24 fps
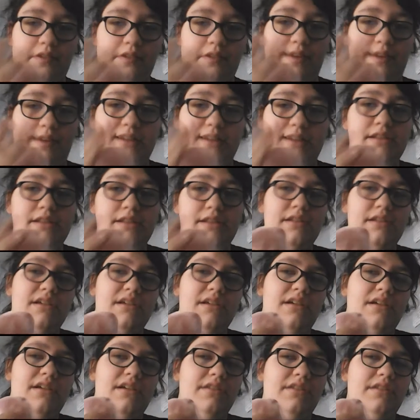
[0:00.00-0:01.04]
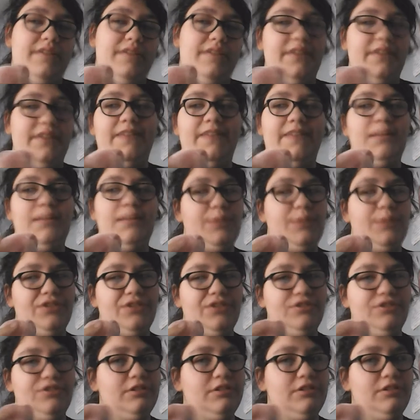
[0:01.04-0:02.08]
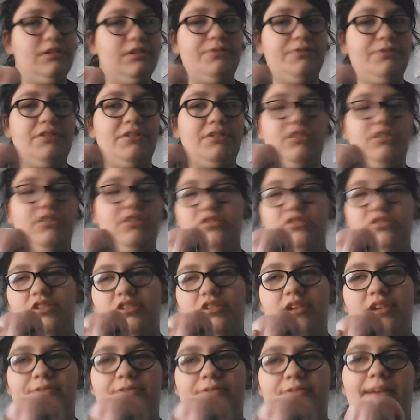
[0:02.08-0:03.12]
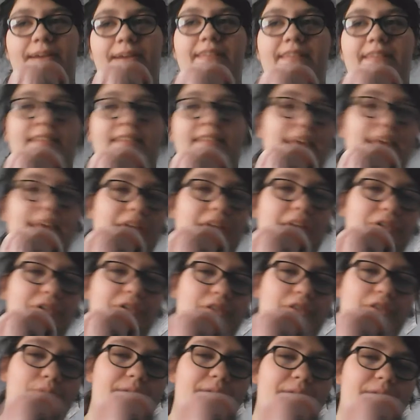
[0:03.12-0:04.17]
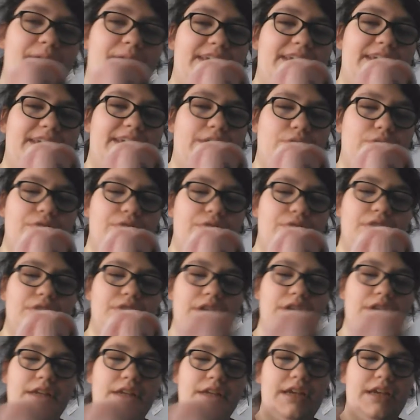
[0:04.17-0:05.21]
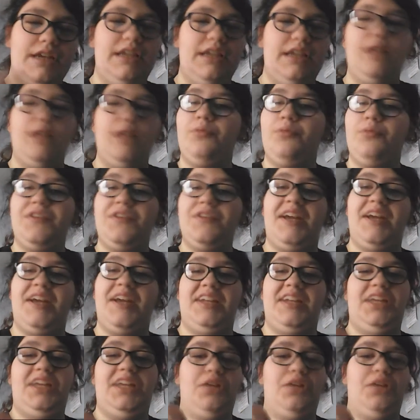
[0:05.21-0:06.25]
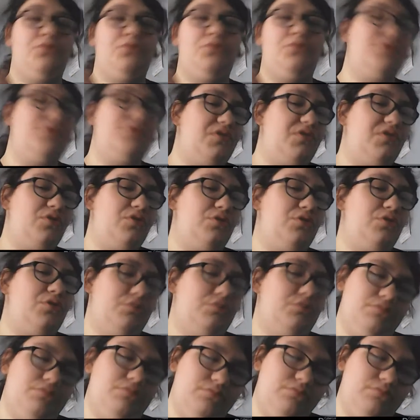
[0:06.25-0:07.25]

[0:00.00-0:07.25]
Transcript: because I did see a picture of her alternate dress and her little puffy coat, and it was kind of cute, so